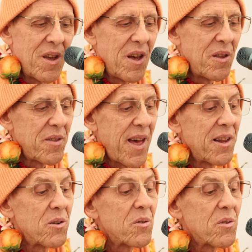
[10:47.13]
And
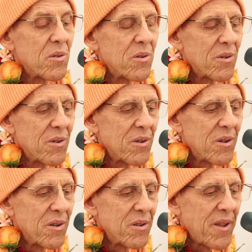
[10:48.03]

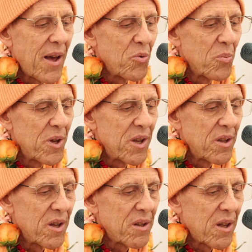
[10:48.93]
that will be
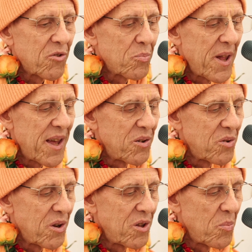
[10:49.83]

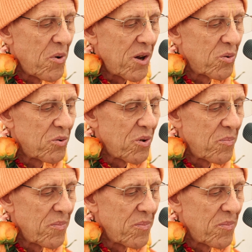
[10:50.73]
explained in the Bhagavatam.